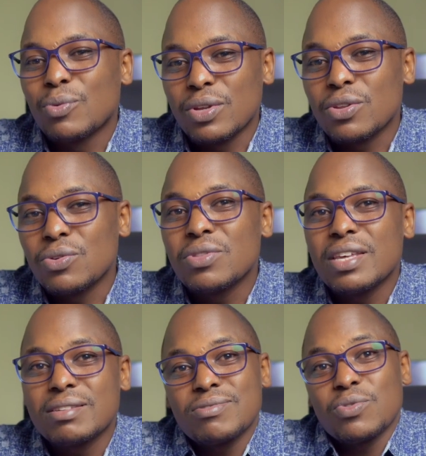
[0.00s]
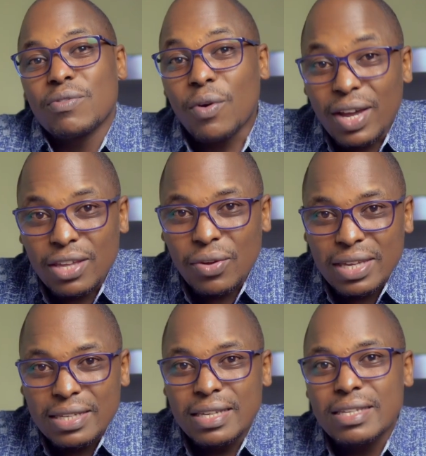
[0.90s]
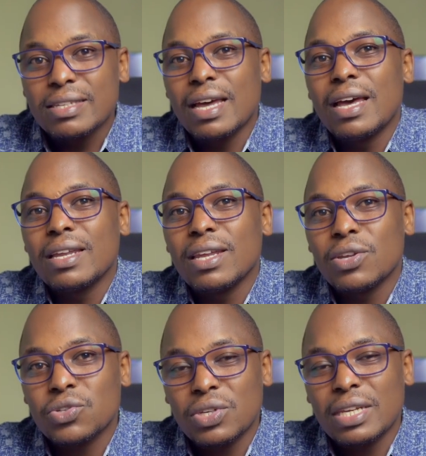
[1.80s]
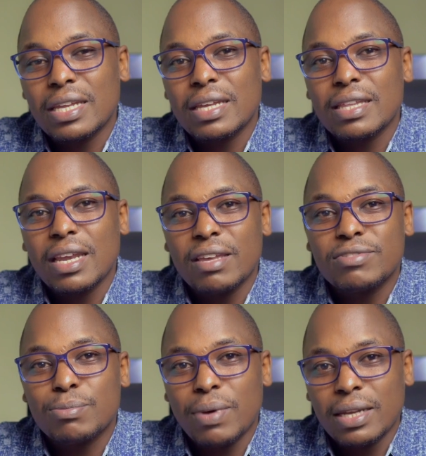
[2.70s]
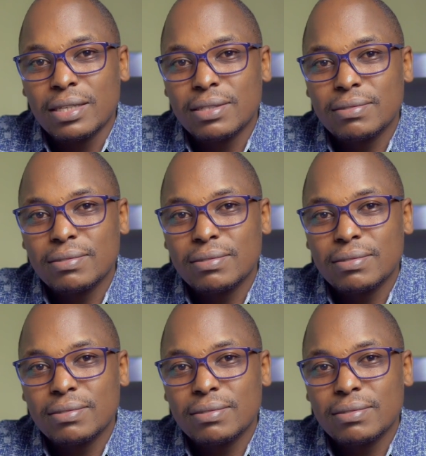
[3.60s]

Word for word: When you do this, you are overworking your kidneys and you're shortening the lifespan.